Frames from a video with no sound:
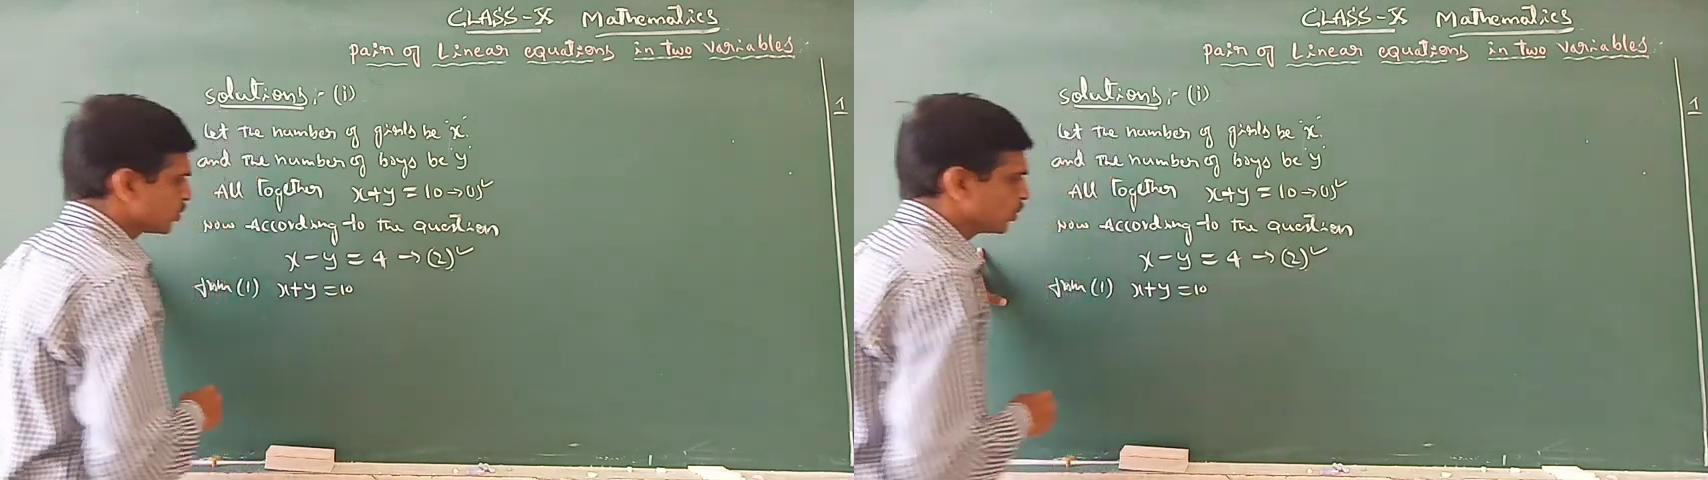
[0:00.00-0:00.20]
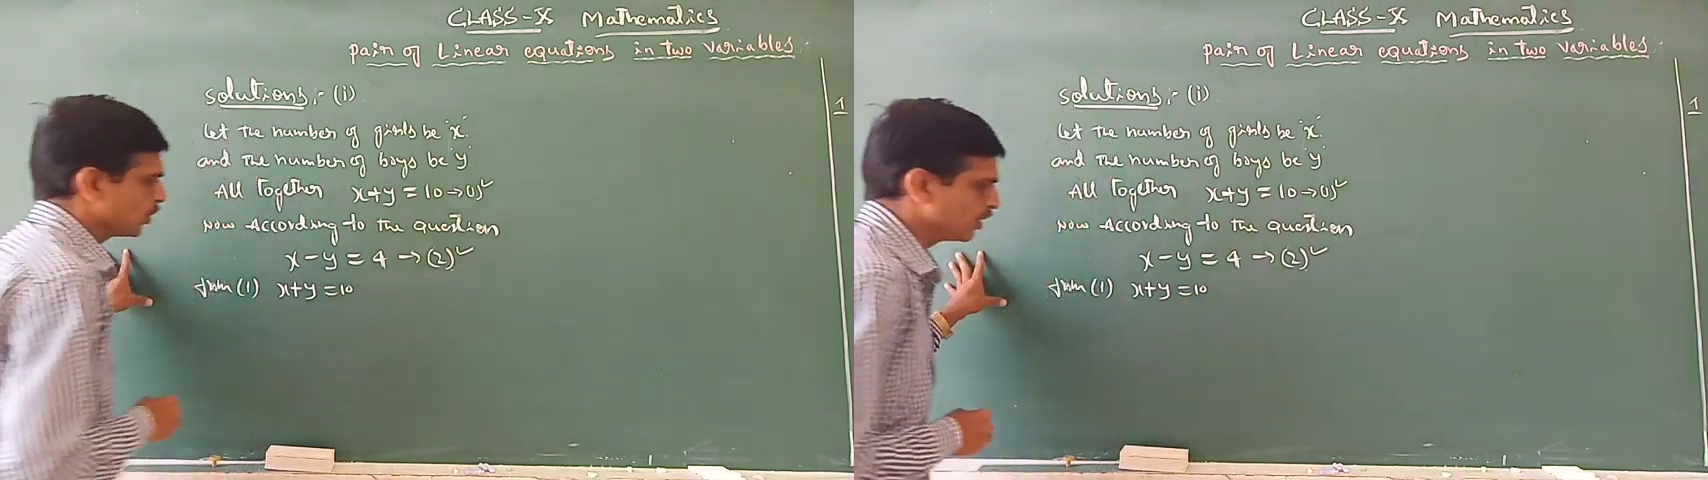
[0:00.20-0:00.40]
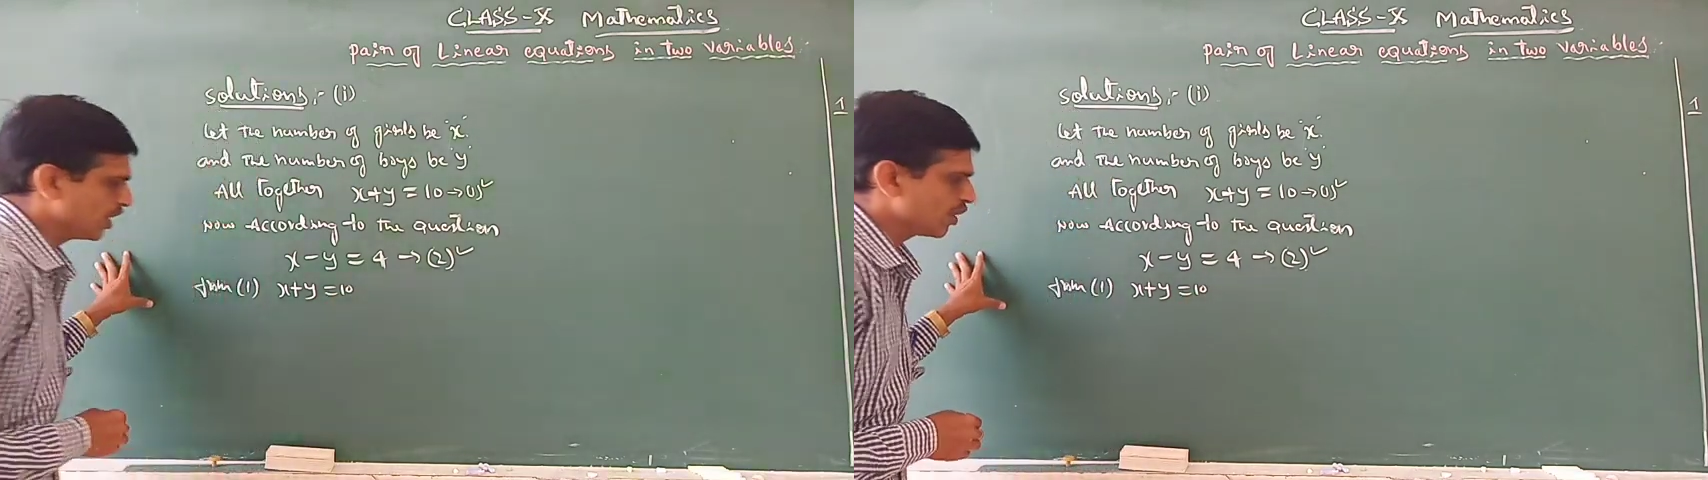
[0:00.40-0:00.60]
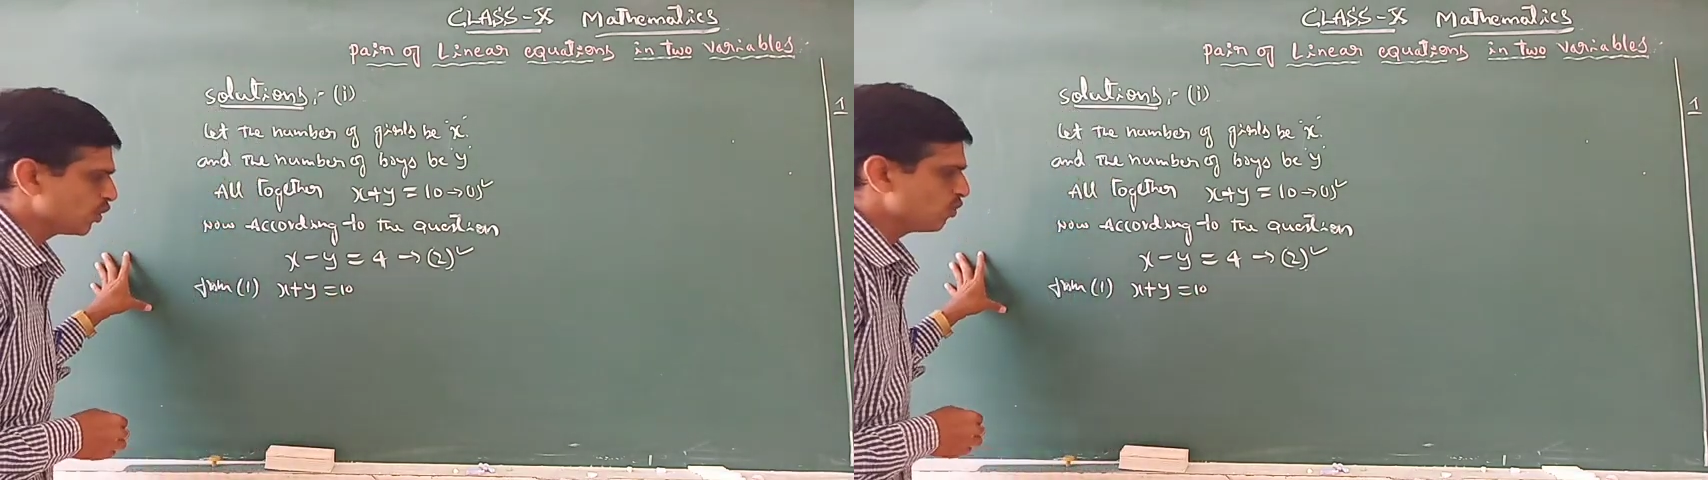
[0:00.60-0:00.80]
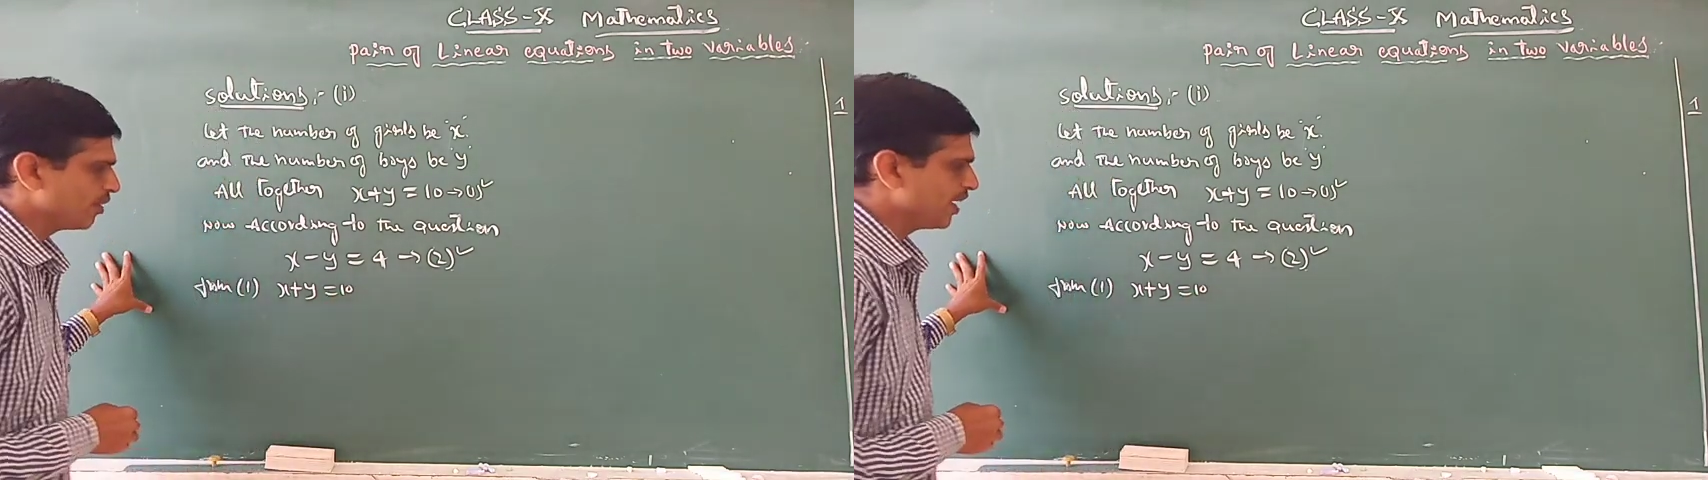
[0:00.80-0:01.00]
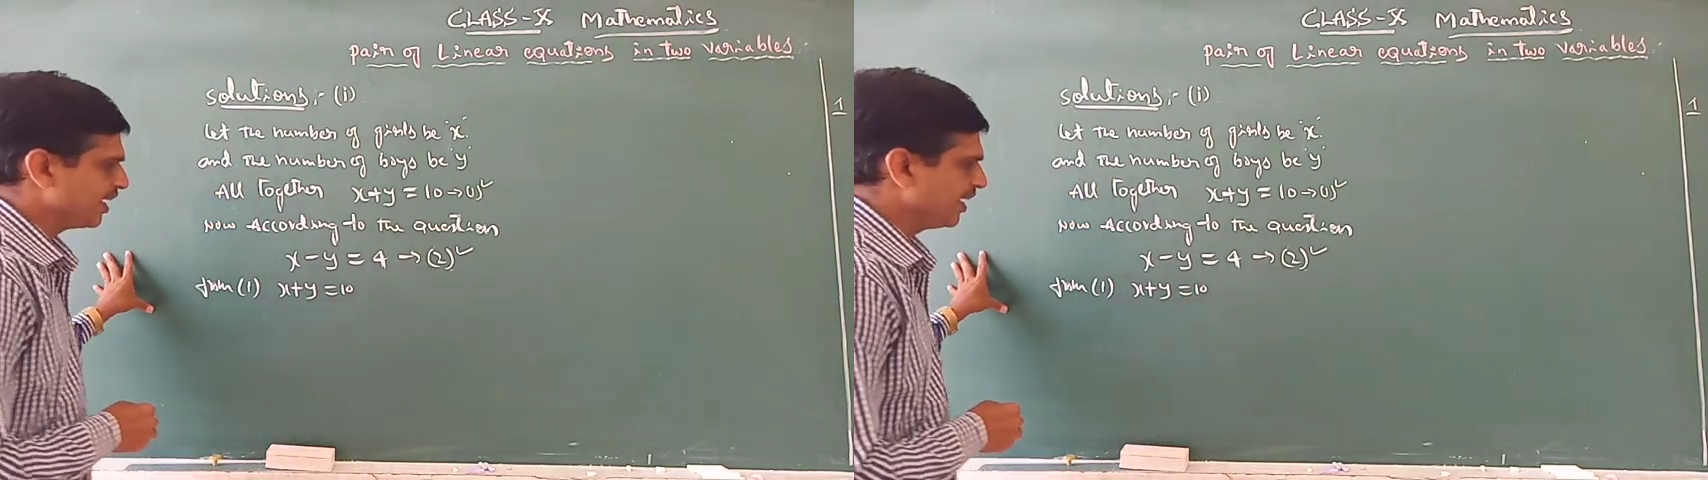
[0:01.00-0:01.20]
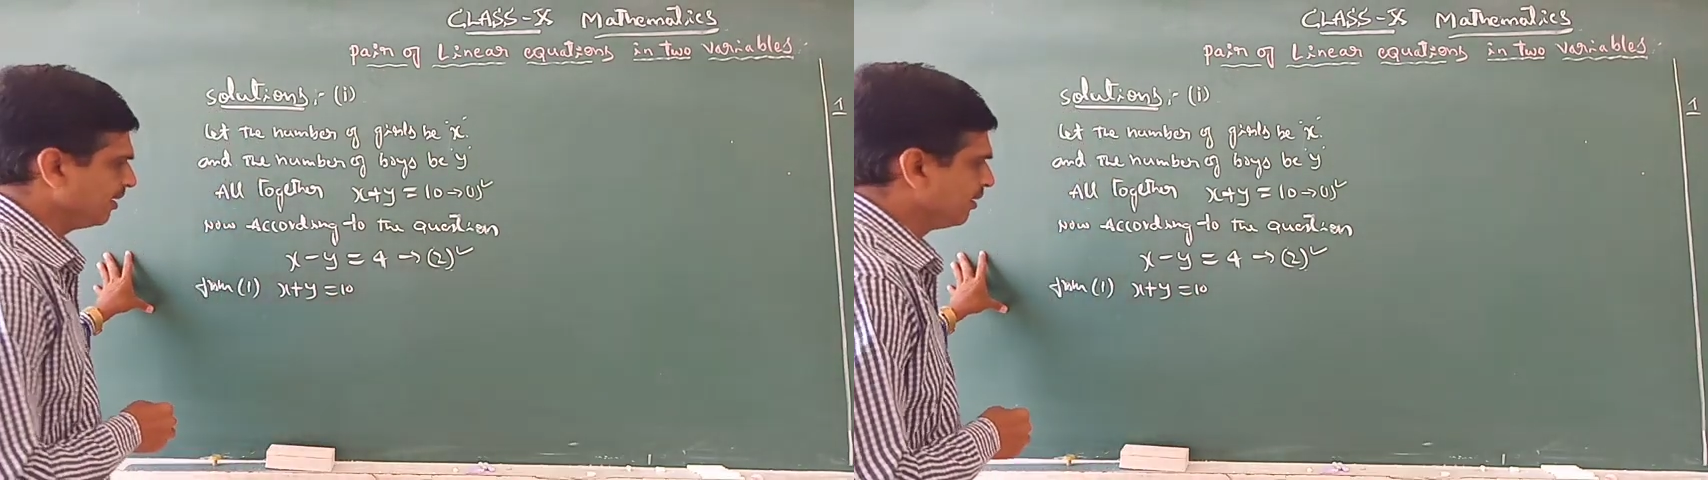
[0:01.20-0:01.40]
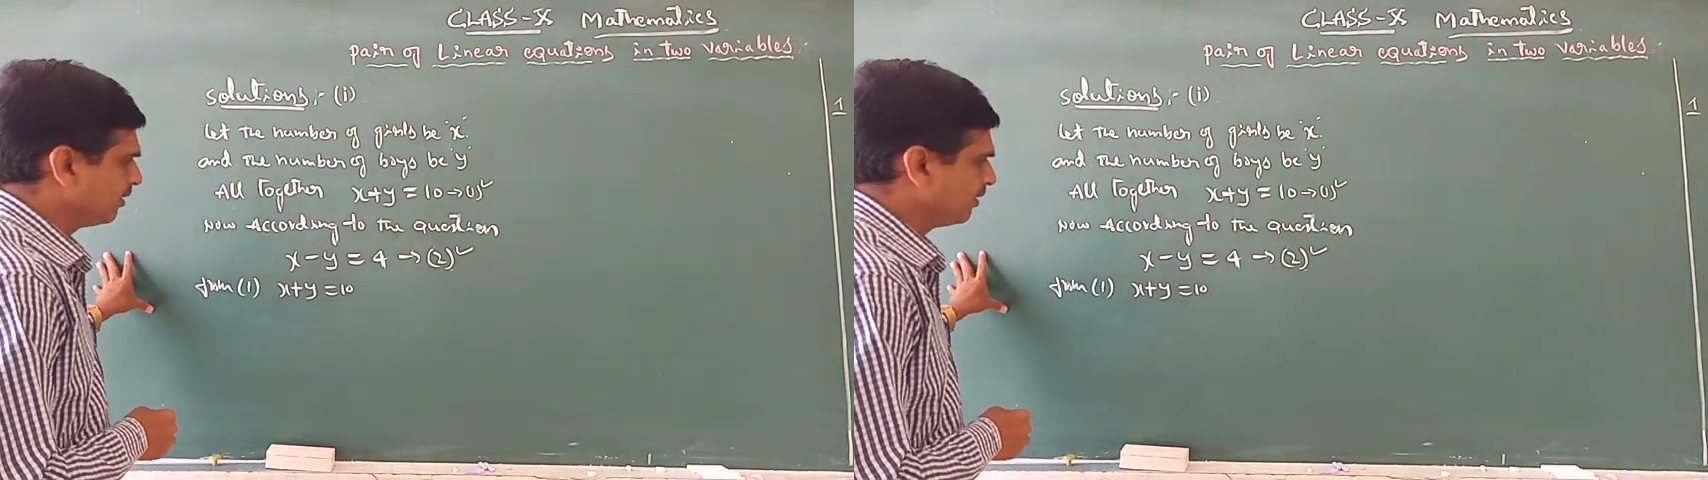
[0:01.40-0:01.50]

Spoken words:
So in order to finding